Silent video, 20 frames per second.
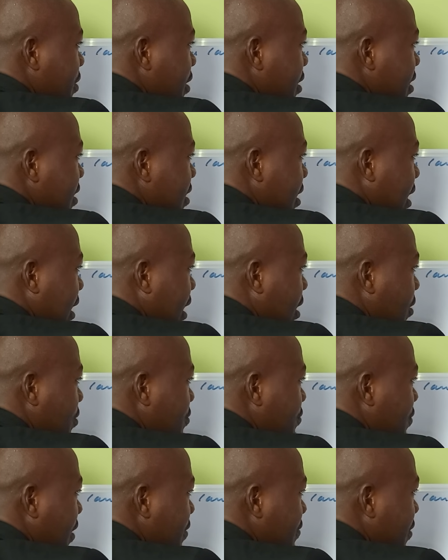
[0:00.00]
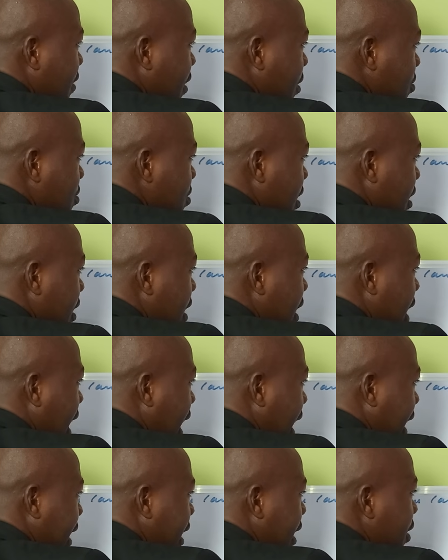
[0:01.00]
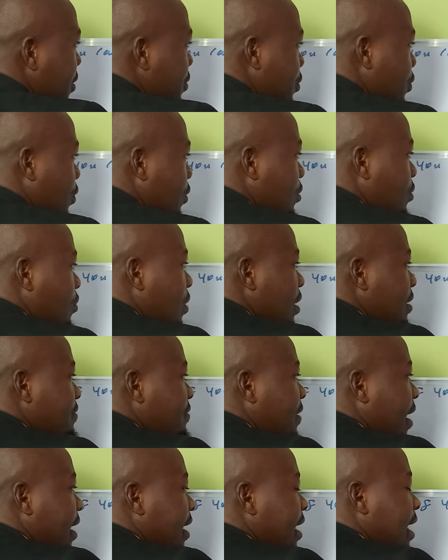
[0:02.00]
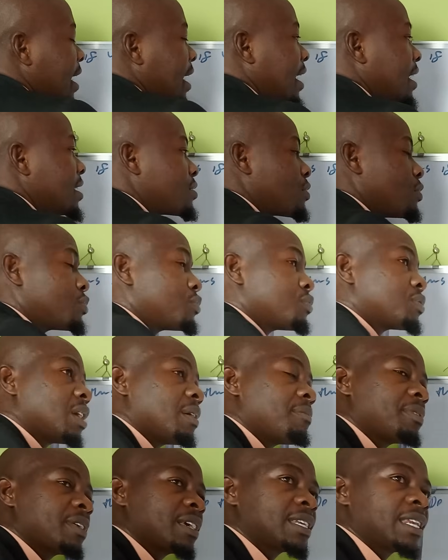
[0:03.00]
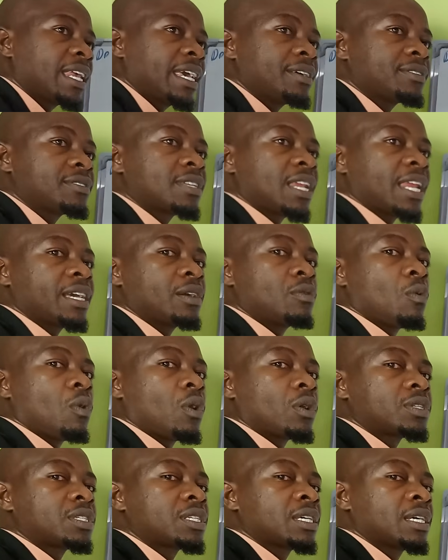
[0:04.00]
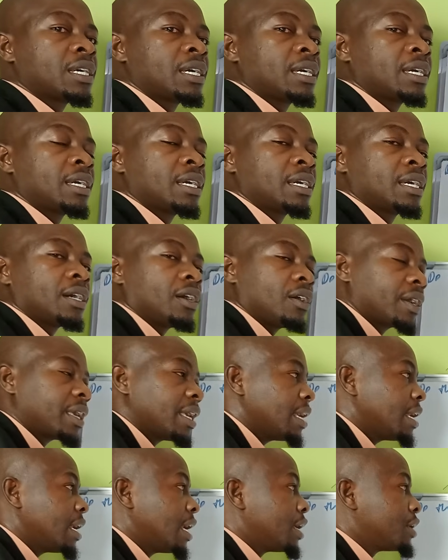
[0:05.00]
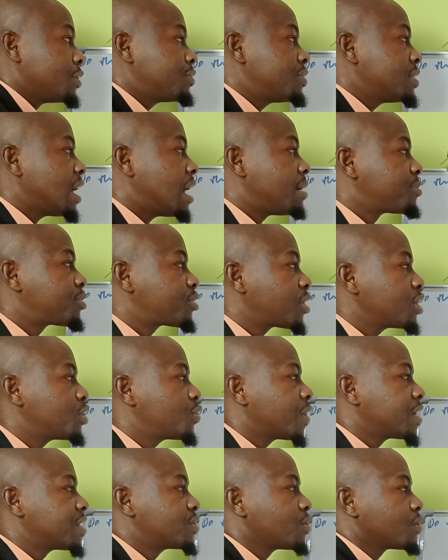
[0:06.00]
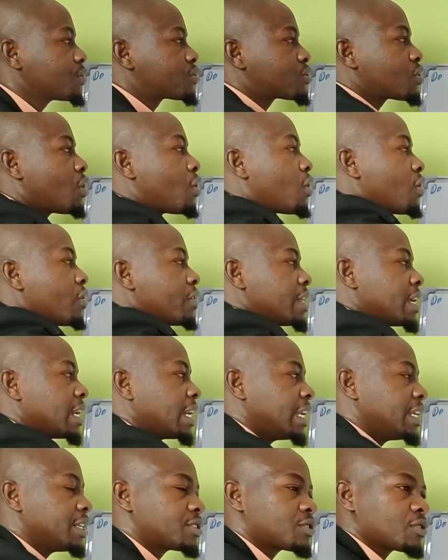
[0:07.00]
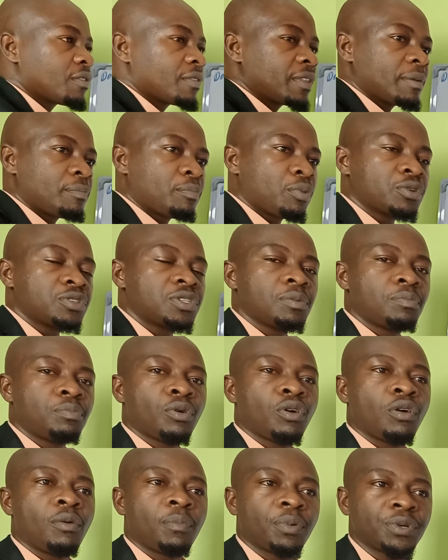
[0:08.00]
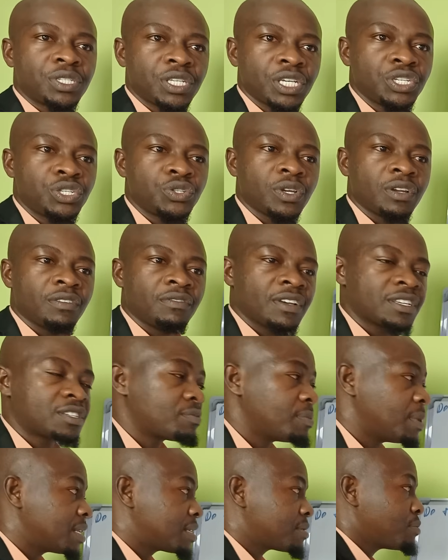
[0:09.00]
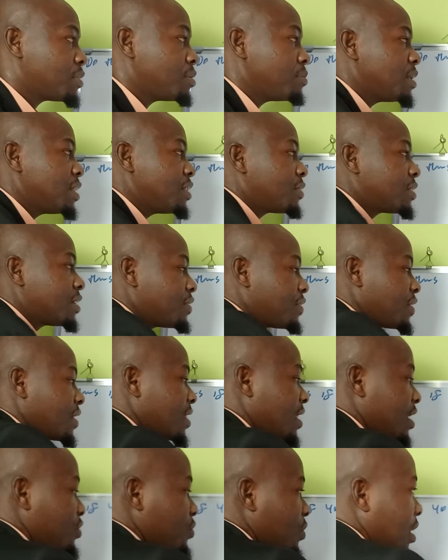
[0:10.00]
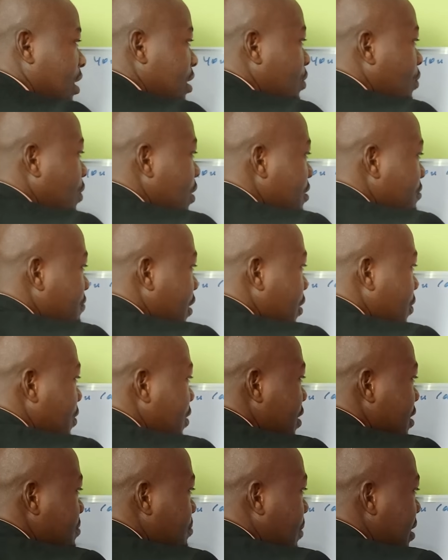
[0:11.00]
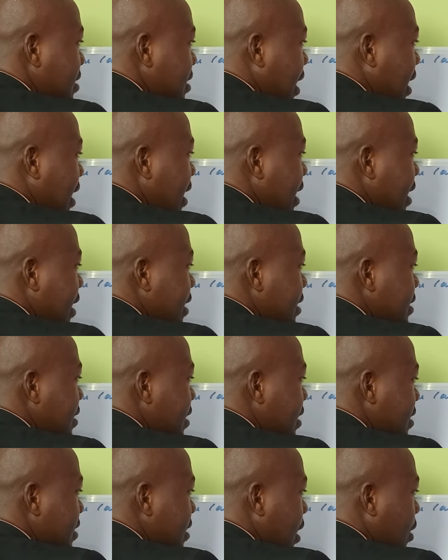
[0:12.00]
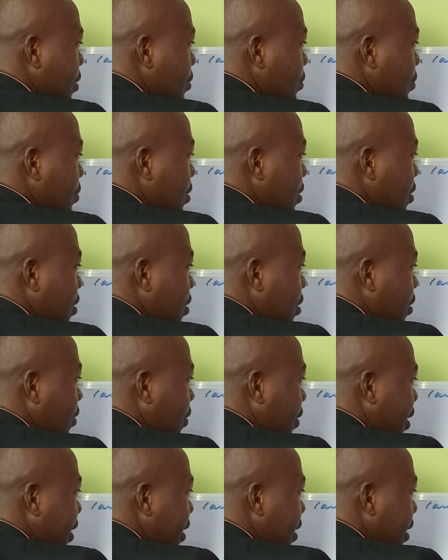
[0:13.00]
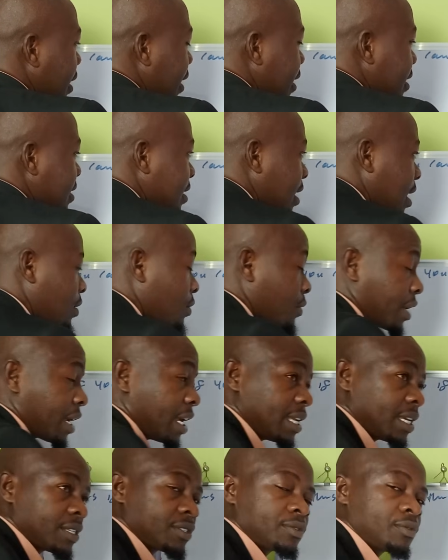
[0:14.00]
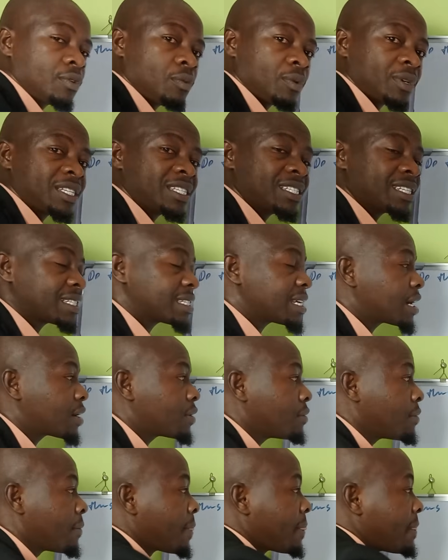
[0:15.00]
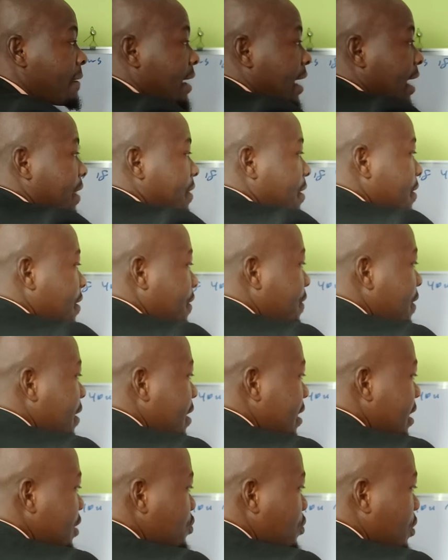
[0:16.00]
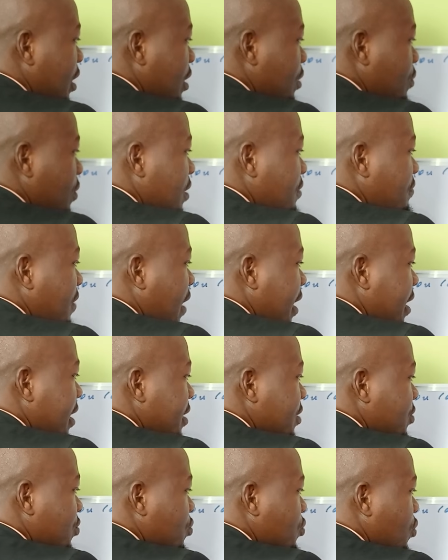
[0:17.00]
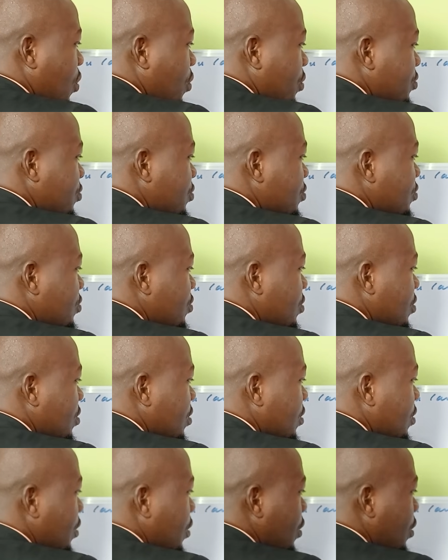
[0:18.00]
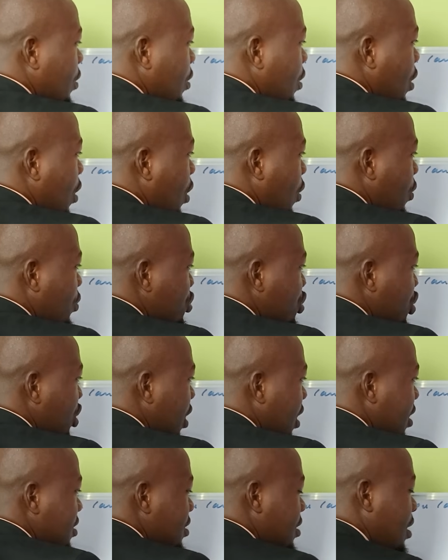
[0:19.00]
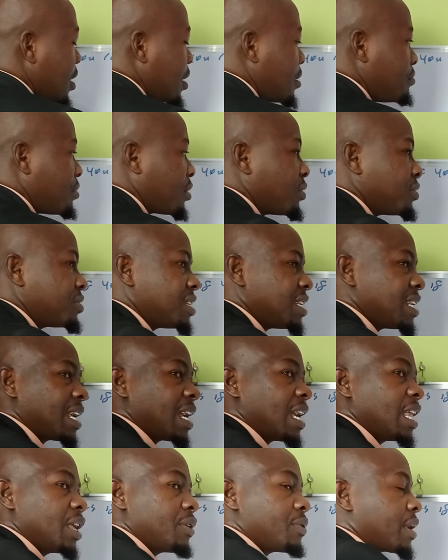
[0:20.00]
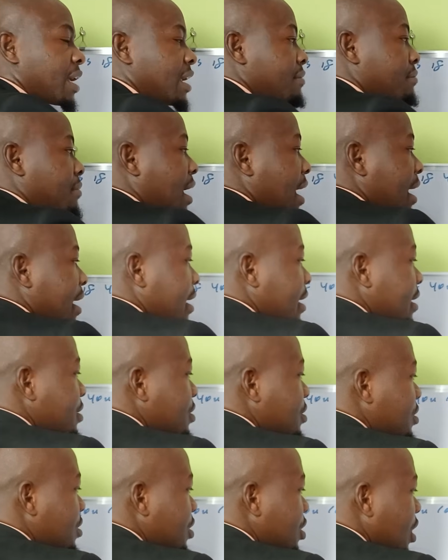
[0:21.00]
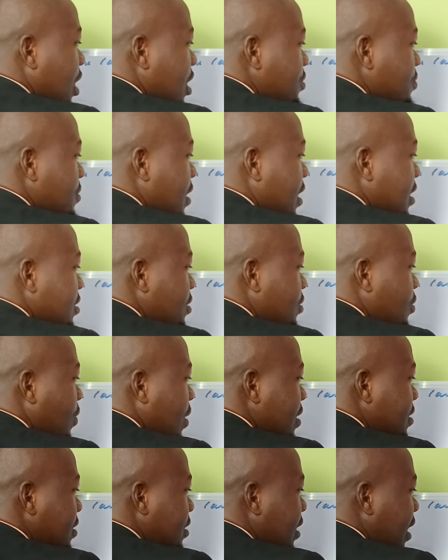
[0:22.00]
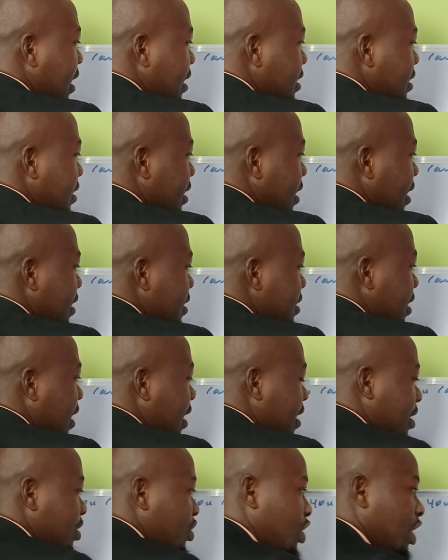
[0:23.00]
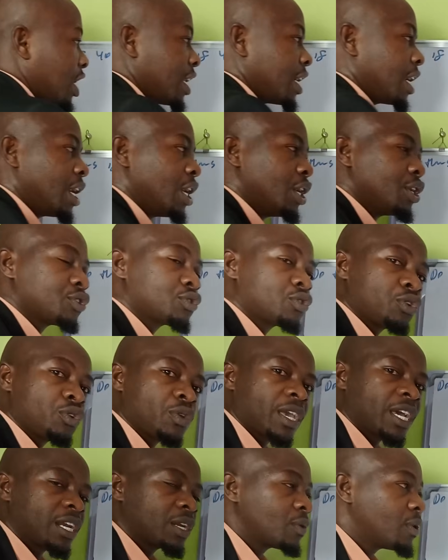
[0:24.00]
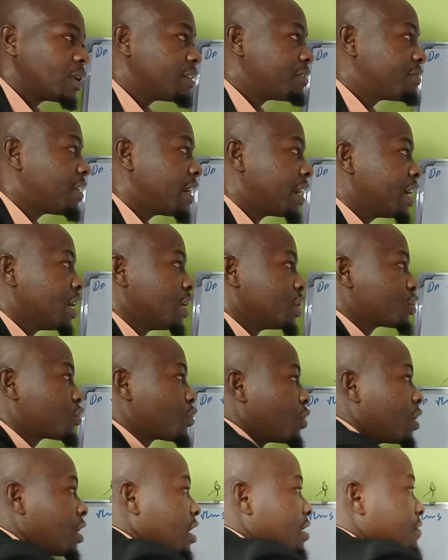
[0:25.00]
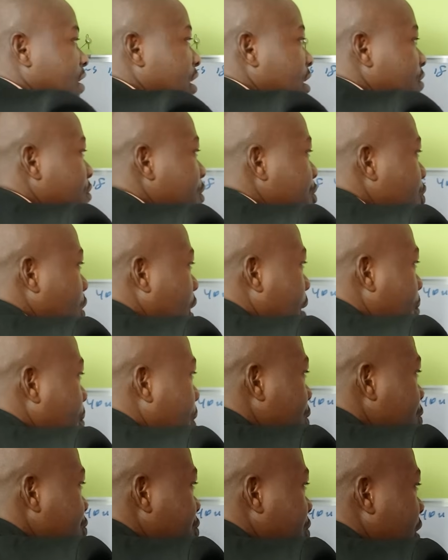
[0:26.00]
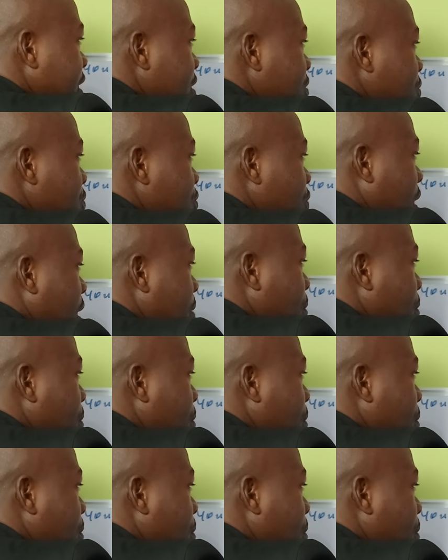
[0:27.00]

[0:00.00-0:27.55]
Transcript: need is around 5,000. Again, you don't qualify. Let's go to something else like what? Okay, you see, I'm trying to exhaust all the list of the possible or potential investments. Maybe the only thing that you can qualify on this matter is the SACCO. Okay, a SACCO. Kenyans know what is a SACCO. Another thing that you can qualify is stocks or shares, because in Kenya you can buy shares with as low as 300 Kenyan shilling, so you can qualify. So even if we talk about rates, we talk